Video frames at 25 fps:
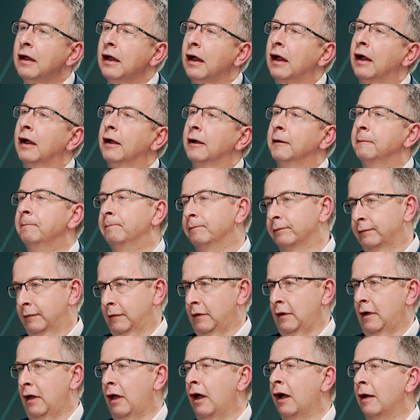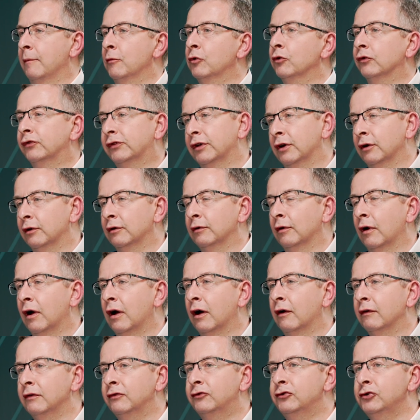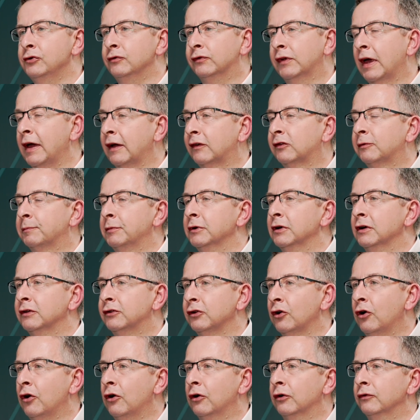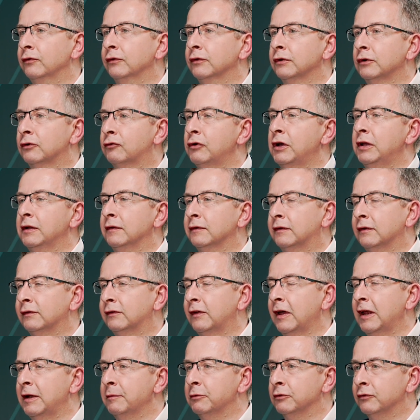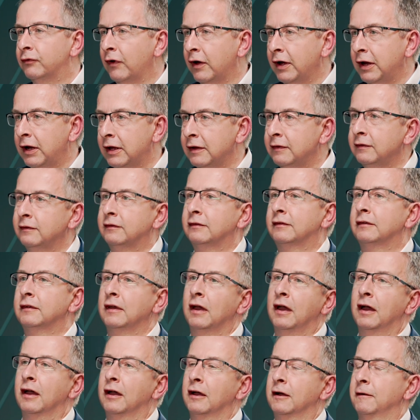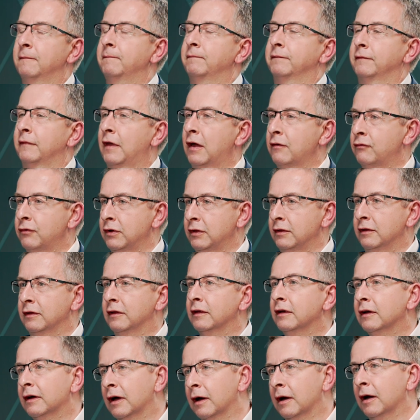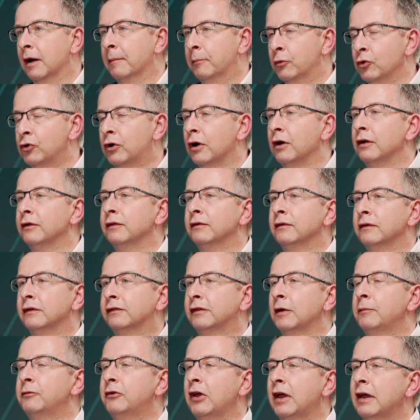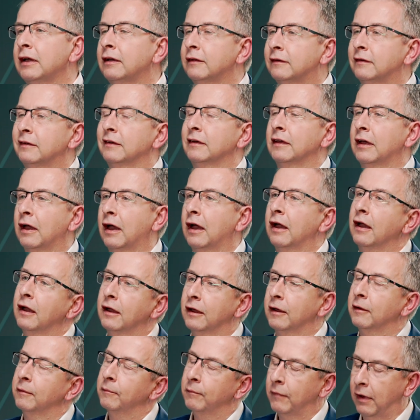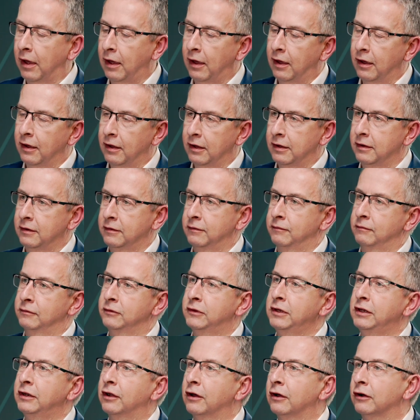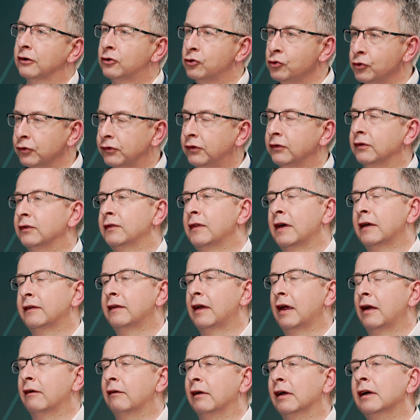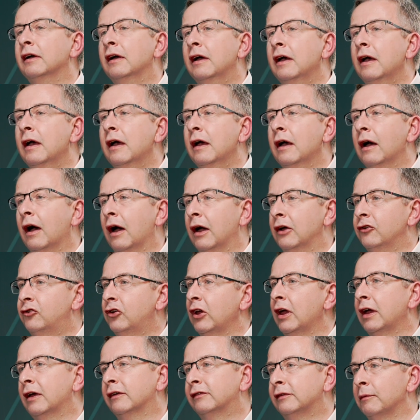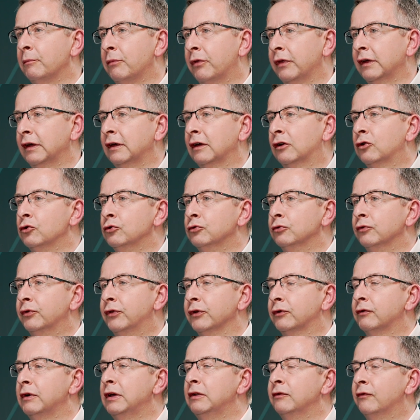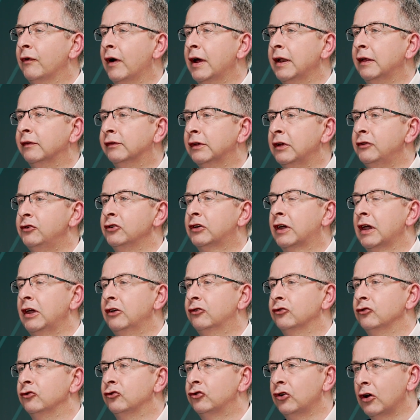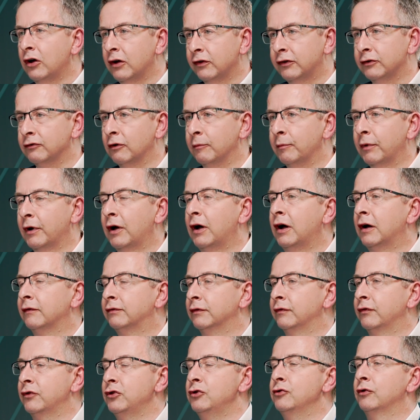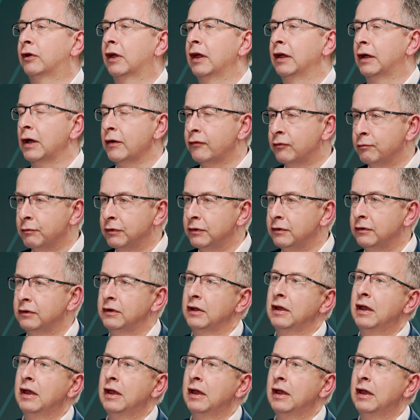Um, I'm also our institute's expert on green and sustainable finance. Um, I've written a, a, book on the subject. Um, I lead our courses in that area. I chair something called the Green Finance Education Charter on behalf of the UK government,